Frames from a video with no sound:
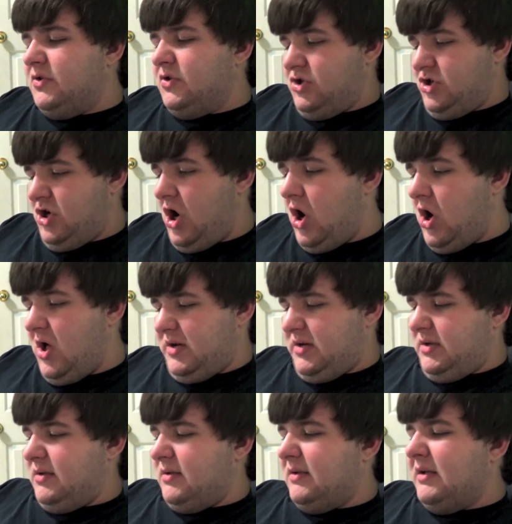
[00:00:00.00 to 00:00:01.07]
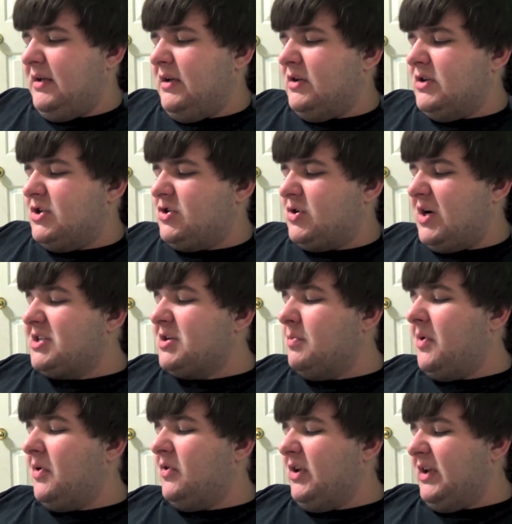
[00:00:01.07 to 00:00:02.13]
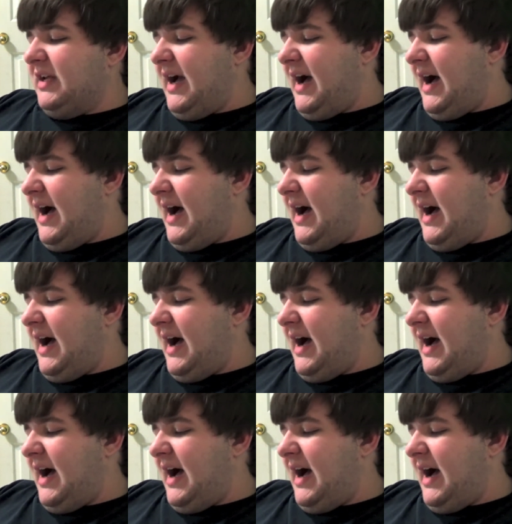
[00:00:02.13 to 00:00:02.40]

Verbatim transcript: John, Stretchability